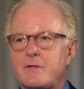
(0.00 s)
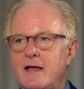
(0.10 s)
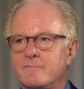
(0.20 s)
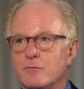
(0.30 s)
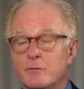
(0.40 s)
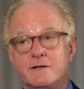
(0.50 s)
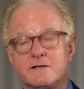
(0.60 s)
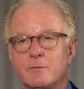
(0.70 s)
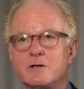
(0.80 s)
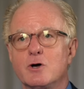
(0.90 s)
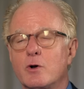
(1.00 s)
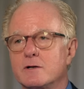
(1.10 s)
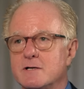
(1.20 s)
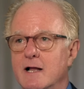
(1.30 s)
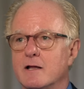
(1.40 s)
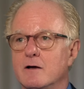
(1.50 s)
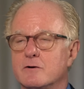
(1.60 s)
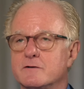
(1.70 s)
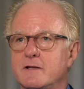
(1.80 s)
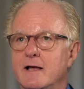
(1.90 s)
And for reasons that we don't entirely
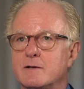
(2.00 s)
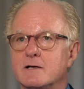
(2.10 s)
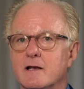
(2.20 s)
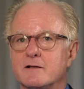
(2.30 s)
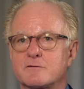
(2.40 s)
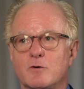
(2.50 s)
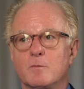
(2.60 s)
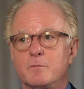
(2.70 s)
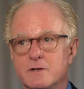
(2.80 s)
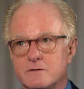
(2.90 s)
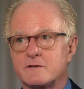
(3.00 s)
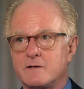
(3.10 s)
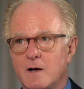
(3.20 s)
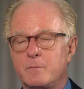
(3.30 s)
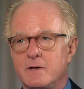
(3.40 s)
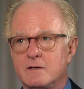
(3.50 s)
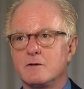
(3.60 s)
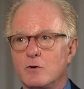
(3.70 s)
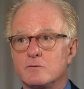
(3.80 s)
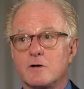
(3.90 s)
understand, cholesterol builds up in
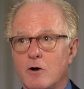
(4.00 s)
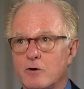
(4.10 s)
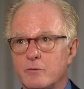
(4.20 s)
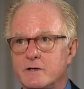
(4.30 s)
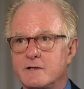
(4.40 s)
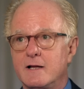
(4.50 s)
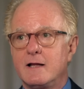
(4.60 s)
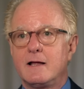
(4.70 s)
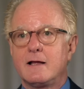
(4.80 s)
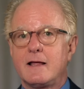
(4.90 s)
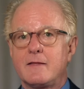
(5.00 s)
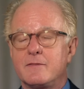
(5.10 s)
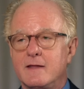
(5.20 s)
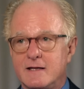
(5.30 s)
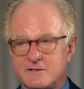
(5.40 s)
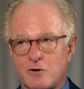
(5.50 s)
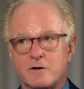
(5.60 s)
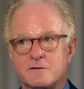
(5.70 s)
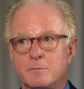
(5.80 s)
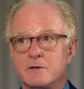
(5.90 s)
those arteries. It
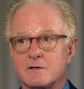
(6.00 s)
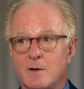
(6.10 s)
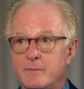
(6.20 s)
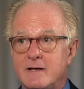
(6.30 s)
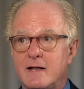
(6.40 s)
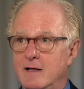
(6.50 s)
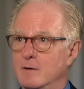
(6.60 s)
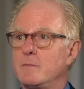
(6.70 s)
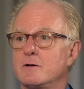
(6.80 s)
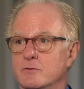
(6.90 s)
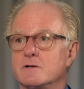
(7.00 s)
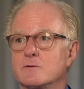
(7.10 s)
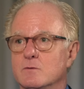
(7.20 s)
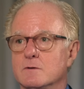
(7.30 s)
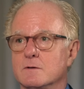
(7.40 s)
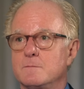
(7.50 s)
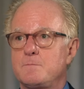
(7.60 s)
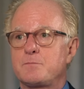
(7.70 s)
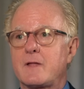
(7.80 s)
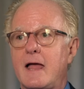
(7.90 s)
starts to build up in elementary school,
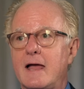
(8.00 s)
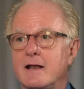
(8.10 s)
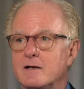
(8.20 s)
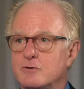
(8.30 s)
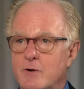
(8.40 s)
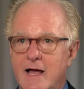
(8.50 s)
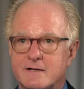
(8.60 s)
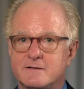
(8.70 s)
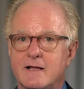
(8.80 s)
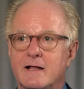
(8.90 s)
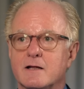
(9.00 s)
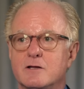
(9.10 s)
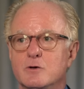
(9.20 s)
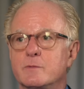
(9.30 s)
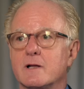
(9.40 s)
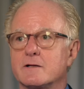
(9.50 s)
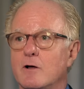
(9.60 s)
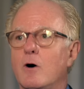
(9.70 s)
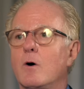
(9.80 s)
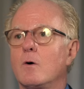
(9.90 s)
and it tracks and accumulates
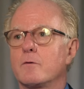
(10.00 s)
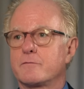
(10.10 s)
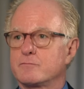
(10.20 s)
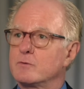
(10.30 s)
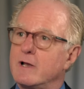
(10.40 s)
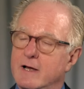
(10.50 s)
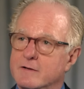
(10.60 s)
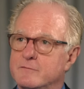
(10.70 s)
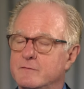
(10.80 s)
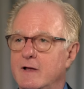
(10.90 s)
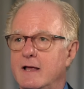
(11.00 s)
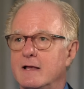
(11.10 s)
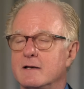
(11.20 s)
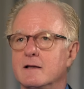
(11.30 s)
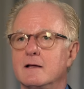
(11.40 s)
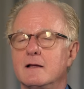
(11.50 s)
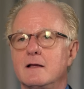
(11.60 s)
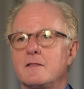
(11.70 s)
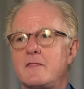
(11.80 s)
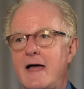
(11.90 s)
all through life. And
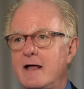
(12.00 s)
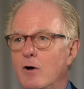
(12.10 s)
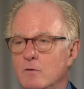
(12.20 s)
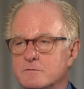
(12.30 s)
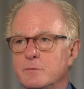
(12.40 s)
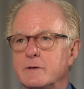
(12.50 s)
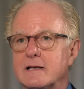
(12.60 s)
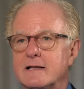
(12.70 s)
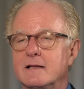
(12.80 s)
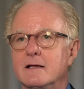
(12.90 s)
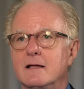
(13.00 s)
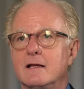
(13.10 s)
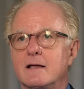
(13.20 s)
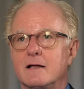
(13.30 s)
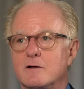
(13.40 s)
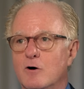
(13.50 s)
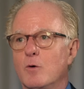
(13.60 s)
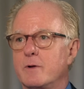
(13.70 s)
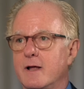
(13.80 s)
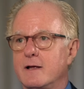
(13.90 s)
that ultimately can
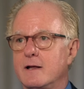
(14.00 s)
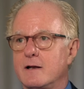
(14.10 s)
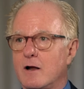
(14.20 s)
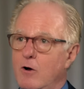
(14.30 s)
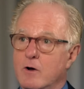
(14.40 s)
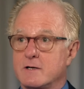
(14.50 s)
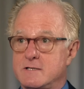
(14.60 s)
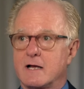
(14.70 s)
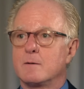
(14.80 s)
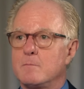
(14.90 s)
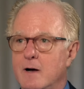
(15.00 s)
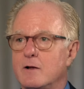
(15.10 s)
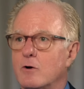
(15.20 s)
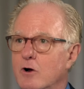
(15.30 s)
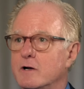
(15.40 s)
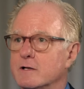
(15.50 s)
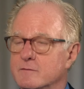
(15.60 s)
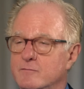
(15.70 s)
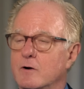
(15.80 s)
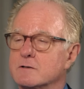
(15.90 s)
culminate in a heart attack, a
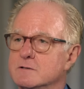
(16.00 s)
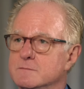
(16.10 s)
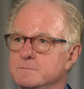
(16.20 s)
myocardial infarction.